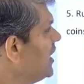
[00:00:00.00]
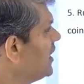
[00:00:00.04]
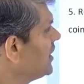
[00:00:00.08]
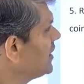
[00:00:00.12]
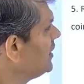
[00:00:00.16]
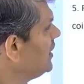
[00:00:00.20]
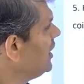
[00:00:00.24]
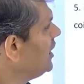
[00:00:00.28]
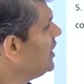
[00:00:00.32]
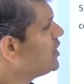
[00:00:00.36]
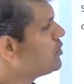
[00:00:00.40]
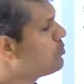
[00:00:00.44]

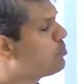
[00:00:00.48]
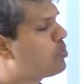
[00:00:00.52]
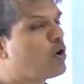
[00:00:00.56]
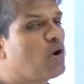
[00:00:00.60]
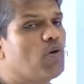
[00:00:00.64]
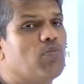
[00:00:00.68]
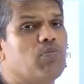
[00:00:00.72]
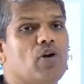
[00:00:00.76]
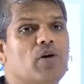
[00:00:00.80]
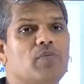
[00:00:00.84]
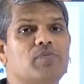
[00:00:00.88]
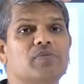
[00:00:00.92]
these
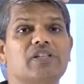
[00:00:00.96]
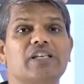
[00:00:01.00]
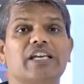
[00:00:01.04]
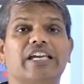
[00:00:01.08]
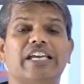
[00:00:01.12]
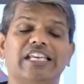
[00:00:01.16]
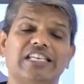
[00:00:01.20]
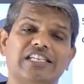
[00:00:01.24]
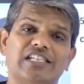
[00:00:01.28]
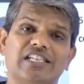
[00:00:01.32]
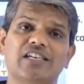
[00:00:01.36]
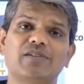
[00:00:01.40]
problems
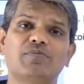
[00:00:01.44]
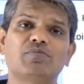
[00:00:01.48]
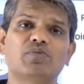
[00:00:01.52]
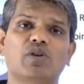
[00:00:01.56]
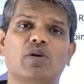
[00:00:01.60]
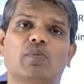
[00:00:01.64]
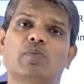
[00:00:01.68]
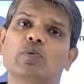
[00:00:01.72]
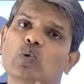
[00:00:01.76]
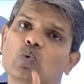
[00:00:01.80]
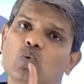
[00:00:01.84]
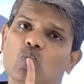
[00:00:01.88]
in terms of
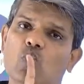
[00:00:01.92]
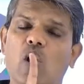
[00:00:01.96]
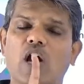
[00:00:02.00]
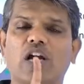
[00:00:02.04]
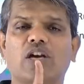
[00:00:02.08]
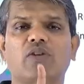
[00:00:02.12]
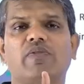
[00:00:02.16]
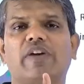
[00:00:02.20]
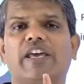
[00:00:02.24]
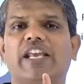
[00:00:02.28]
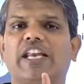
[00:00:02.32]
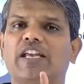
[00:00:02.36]
one
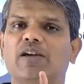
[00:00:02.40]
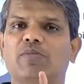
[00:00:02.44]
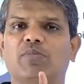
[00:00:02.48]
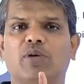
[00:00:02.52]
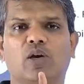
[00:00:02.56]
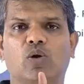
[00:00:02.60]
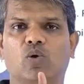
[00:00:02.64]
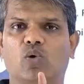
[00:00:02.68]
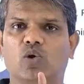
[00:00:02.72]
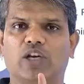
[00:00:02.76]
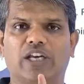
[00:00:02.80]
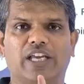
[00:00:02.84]
variable
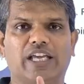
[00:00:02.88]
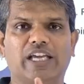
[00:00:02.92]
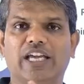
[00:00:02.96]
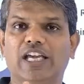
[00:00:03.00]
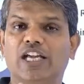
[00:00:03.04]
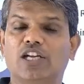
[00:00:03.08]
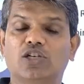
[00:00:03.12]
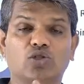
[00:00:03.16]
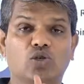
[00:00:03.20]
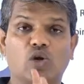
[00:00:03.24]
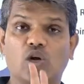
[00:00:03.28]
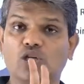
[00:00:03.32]
only,
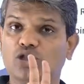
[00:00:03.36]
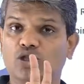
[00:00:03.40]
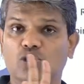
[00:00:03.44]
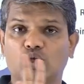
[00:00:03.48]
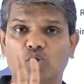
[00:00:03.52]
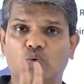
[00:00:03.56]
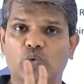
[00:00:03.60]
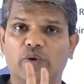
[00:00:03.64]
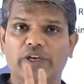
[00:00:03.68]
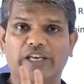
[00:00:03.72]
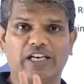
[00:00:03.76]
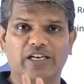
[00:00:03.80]
not two
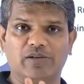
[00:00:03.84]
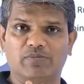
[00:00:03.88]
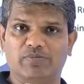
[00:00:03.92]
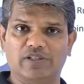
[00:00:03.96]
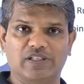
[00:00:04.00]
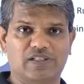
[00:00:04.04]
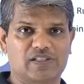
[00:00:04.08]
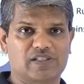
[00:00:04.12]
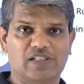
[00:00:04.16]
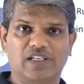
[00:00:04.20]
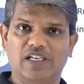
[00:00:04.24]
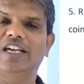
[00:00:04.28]

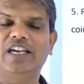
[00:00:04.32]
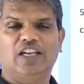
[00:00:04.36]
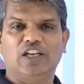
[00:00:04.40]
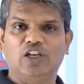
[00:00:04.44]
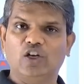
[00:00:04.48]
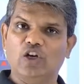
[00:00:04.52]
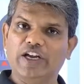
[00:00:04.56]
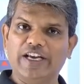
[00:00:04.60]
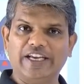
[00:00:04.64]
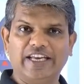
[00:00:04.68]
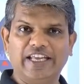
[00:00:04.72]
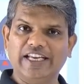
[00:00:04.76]
variables. You're
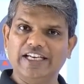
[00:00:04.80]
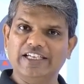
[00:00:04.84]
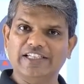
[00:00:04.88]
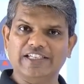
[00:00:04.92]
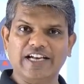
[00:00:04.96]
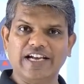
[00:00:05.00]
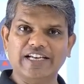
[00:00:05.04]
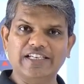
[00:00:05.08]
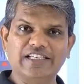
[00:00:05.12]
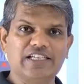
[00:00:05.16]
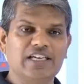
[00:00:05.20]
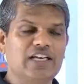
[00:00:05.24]
getting it
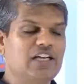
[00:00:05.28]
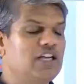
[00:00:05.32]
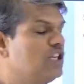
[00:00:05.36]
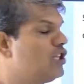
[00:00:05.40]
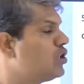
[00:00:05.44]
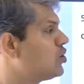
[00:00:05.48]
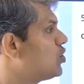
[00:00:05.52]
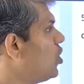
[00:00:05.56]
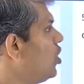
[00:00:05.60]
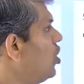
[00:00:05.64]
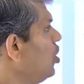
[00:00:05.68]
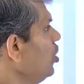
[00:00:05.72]
right?
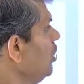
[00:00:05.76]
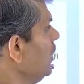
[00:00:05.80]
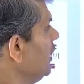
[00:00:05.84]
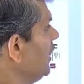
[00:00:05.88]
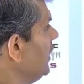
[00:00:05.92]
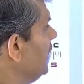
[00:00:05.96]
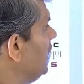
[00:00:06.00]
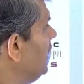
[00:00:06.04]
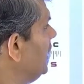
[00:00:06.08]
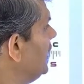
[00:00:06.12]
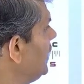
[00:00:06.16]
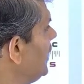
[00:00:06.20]
So
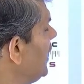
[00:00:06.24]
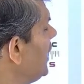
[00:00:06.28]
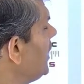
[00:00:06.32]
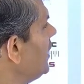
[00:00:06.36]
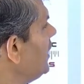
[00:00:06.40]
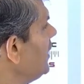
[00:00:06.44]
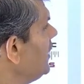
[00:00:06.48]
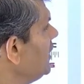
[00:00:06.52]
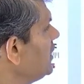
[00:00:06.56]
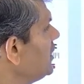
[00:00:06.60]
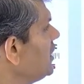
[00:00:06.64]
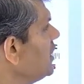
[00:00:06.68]
here
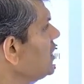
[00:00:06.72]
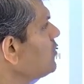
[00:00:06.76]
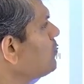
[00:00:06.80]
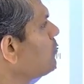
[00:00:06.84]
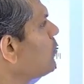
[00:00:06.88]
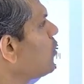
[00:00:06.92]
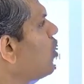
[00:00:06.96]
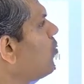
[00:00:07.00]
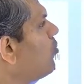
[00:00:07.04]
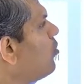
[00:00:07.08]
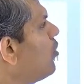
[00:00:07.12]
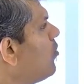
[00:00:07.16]
in this
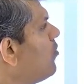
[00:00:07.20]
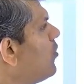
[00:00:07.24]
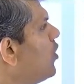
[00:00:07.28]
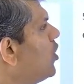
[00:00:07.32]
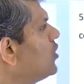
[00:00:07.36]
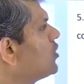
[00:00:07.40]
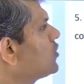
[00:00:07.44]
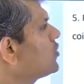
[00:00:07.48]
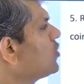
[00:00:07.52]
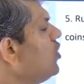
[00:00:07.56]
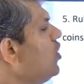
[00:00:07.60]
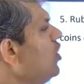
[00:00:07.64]
problem
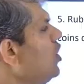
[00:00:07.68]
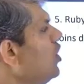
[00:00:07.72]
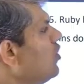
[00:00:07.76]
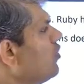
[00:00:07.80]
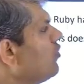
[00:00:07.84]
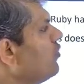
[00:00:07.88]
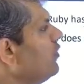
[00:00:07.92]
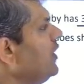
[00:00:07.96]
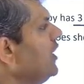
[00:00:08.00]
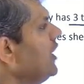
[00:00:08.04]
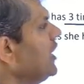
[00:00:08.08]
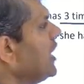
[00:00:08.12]
also,
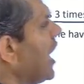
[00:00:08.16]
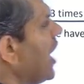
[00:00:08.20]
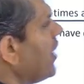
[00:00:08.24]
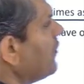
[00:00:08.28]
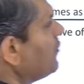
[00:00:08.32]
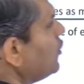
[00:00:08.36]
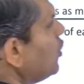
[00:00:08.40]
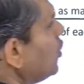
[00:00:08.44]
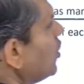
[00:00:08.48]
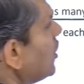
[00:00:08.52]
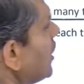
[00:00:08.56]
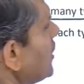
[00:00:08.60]
we have
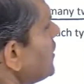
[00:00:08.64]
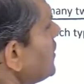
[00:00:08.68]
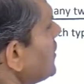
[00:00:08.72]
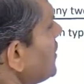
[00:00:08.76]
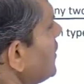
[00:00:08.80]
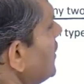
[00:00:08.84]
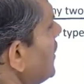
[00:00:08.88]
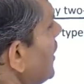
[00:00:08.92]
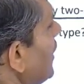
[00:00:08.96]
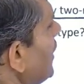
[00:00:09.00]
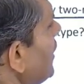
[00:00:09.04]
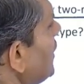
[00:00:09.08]
to
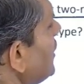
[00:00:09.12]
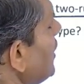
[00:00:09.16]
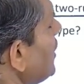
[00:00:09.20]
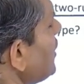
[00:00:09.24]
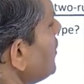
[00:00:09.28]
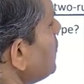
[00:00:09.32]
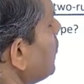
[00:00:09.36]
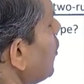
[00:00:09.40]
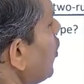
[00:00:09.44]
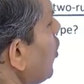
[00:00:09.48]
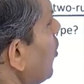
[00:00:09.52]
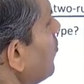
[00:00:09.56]
consider this
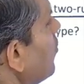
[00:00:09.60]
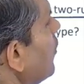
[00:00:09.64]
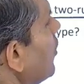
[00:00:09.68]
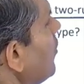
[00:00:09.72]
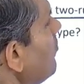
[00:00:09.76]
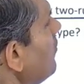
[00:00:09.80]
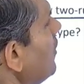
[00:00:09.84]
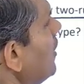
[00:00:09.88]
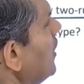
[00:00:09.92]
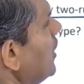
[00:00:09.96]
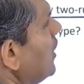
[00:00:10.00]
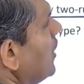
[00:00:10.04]
problem
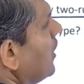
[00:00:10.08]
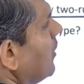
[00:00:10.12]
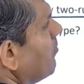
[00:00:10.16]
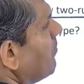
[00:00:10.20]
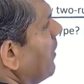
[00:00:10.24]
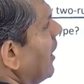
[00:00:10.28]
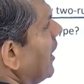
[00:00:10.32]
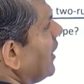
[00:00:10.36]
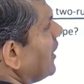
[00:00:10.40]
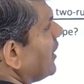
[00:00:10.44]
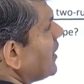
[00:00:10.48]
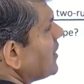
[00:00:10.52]

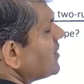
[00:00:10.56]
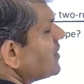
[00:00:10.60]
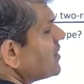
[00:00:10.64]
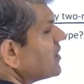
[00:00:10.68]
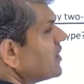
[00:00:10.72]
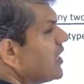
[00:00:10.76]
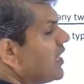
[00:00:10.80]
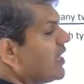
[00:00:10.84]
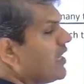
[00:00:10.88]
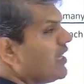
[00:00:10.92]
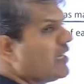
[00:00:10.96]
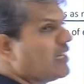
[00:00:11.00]
by
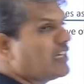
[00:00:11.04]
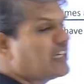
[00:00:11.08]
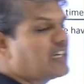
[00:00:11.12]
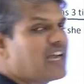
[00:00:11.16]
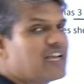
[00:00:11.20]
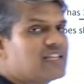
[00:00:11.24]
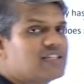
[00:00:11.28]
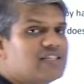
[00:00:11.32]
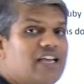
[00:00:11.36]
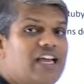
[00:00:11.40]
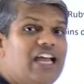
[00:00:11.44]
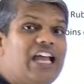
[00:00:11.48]
considering it
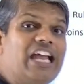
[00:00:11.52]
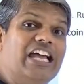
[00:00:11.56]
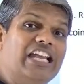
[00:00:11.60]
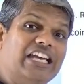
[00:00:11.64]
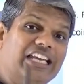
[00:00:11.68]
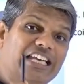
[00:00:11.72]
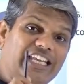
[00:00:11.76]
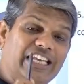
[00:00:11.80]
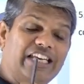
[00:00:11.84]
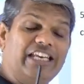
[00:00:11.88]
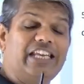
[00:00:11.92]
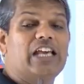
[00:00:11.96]
as a
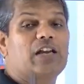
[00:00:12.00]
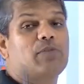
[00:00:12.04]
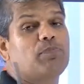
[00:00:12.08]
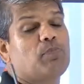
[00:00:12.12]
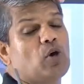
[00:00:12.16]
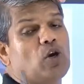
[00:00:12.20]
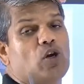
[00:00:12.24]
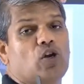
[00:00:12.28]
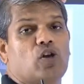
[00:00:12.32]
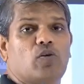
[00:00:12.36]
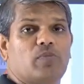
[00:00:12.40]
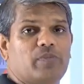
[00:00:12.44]
linear
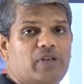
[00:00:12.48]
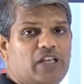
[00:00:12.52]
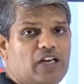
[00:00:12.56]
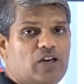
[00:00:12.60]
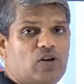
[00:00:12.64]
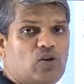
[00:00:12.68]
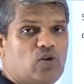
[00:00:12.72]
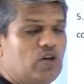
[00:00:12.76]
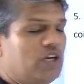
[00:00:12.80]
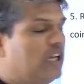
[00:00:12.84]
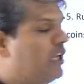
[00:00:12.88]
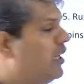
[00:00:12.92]
polynomial
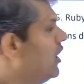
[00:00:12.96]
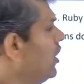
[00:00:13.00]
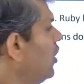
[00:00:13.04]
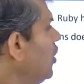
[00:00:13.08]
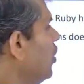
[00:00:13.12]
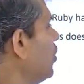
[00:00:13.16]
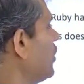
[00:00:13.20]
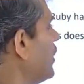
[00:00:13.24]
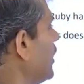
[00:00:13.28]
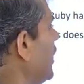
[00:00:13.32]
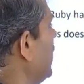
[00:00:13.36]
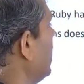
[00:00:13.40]
only.
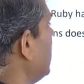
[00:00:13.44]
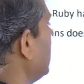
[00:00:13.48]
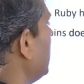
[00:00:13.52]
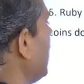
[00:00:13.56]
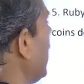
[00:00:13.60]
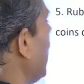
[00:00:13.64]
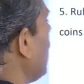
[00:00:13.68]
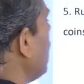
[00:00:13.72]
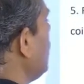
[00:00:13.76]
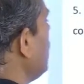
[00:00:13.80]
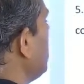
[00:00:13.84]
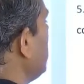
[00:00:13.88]
Okay,
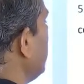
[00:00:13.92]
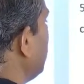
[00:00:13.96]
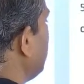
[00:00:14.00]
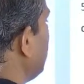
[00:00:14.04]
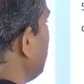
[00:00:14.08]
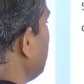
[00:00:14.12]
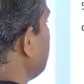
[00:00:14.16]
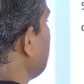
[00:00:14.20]
now let